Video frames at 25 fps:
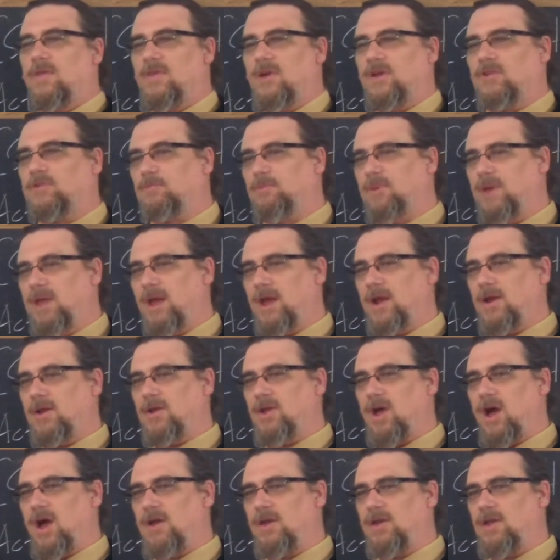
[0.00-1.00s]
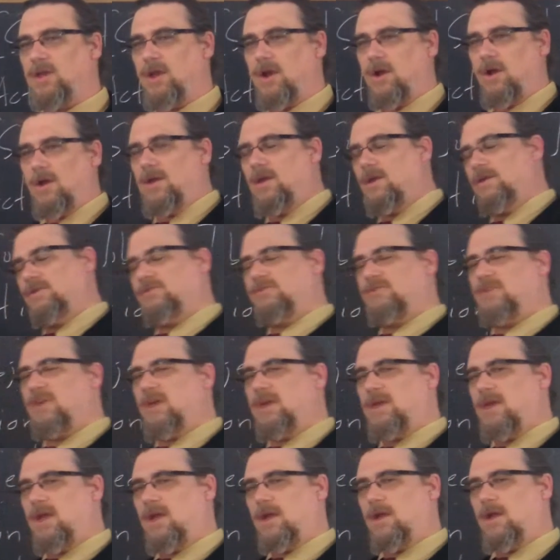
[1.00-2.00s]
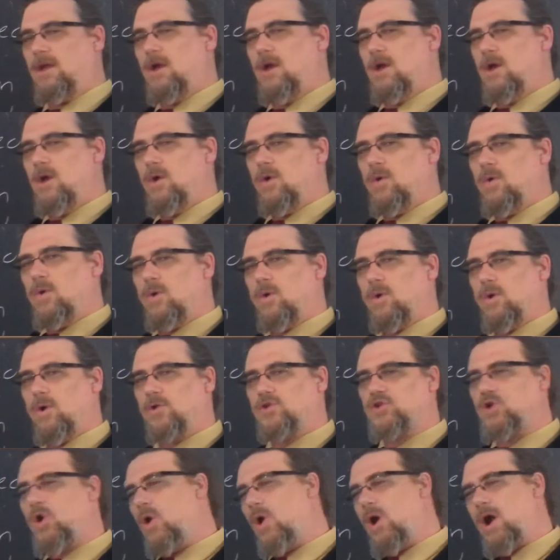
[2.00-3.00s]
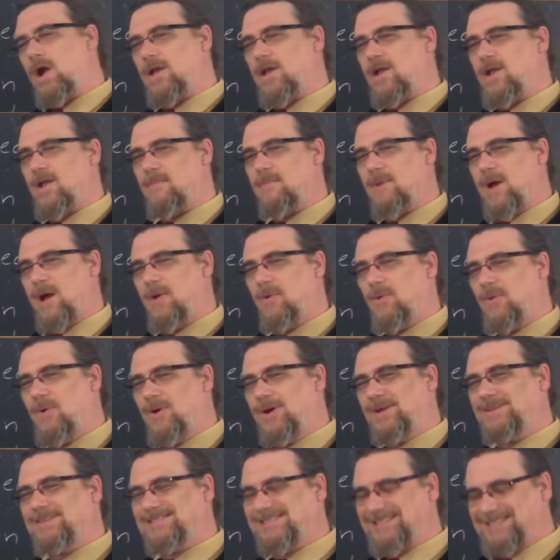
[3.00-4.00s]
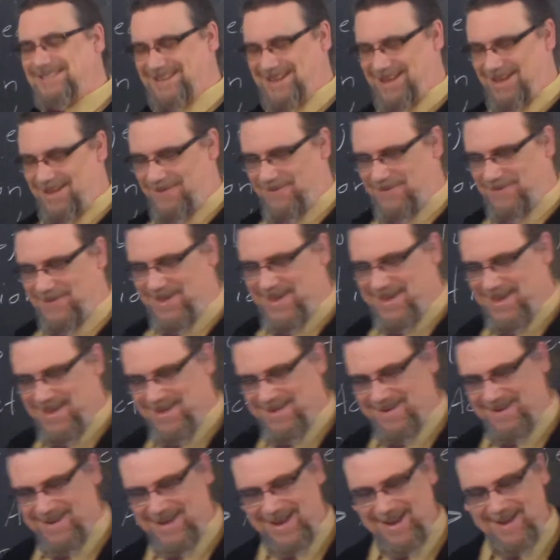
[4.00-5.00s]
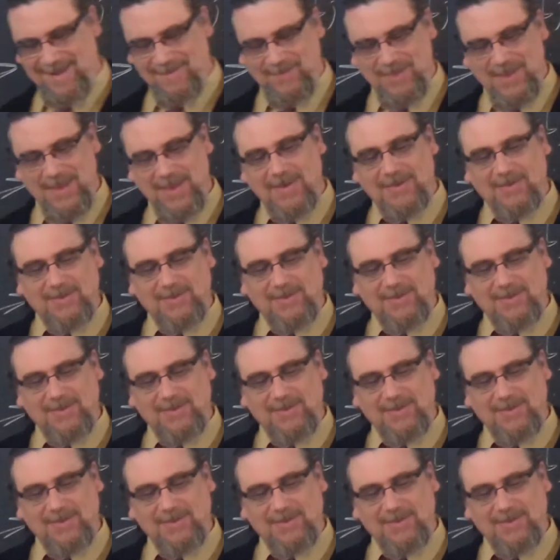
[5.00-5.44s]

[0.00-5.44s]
that's being done here is thinking or talking about oneself, right?